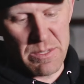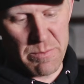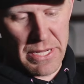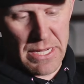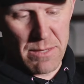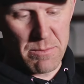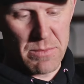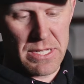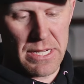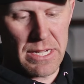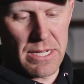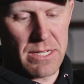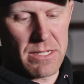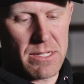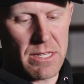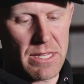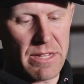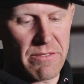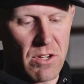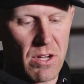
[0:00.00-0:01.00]
bibs is
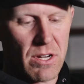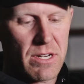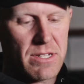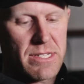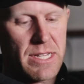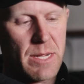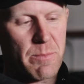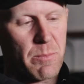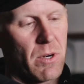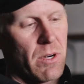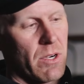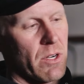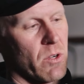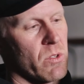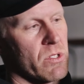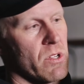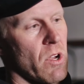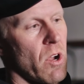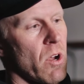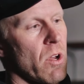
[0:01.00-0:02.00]
they've got a zipper that
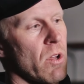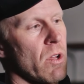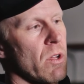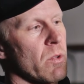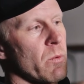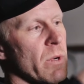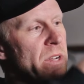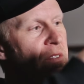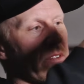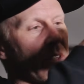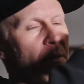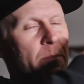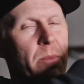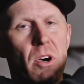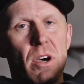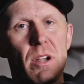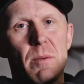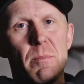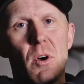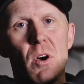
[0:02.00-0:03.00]
goes all the way from the
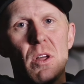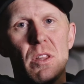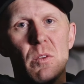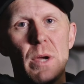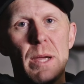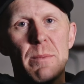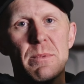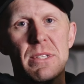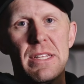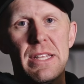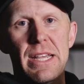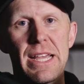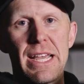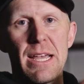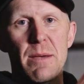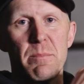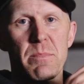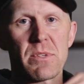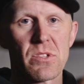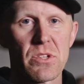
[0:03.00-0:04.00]
bottom all the way up to the
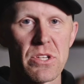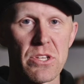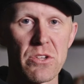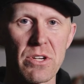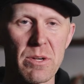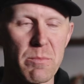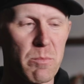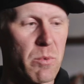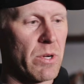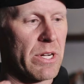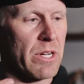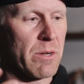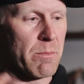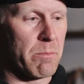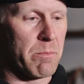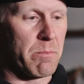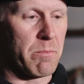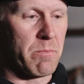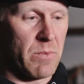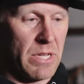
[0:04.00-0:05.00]
hip. So you can put
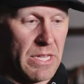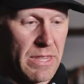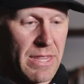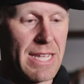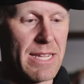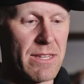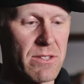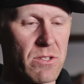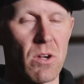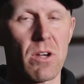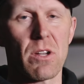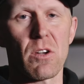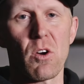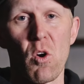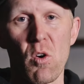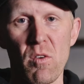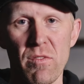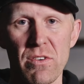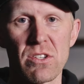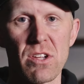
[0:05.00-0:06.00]
these on
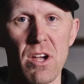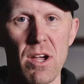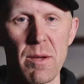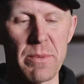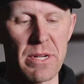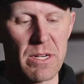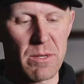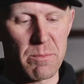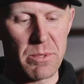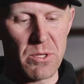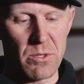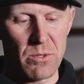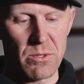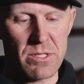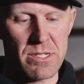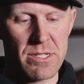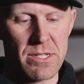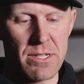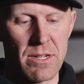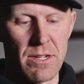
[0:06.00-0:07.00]
over top of your
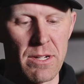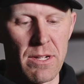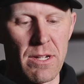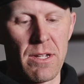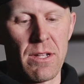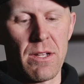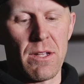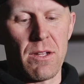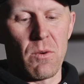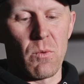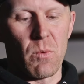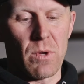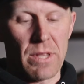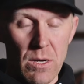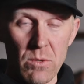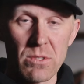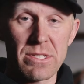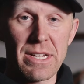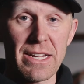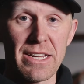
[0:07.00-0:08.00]
boots
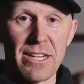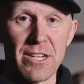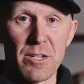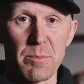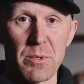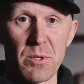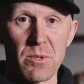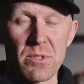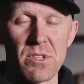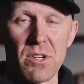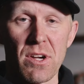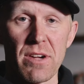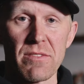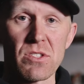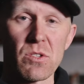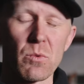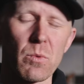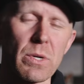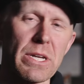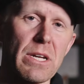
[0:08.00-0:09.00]
without taking your boots off.
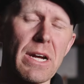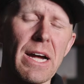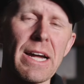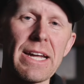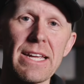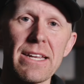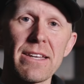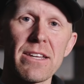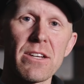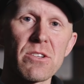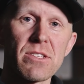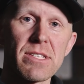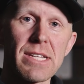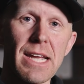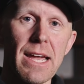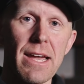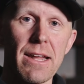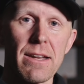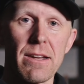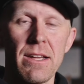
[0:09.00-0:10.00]
So when you hike into your
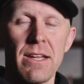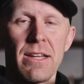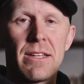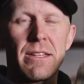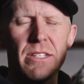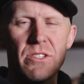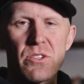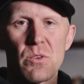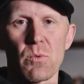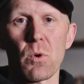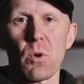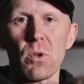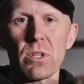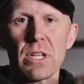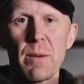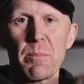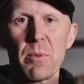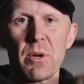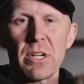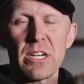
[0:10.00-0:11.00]
stand, these are rolled
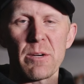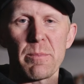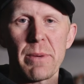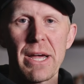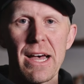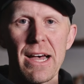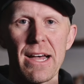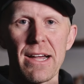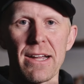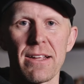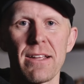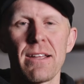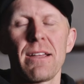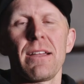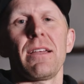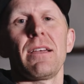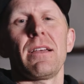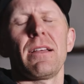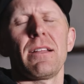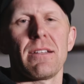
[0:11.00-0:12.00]
up on your pack.
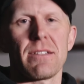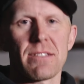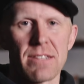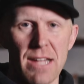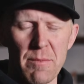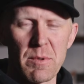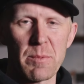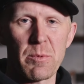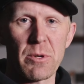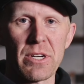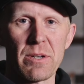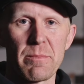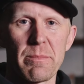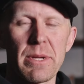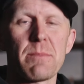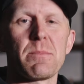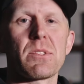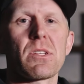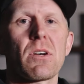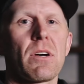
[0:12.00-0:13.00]
Time to put your
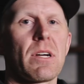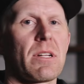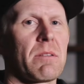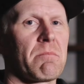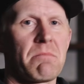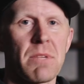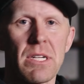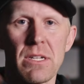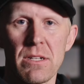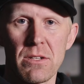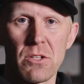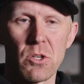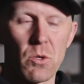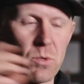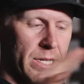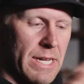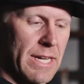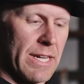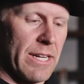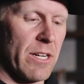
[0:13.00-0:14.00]
bibs on, no
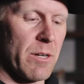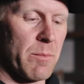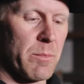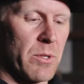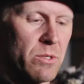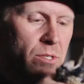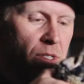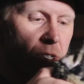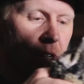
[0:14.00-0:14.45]
taking your boots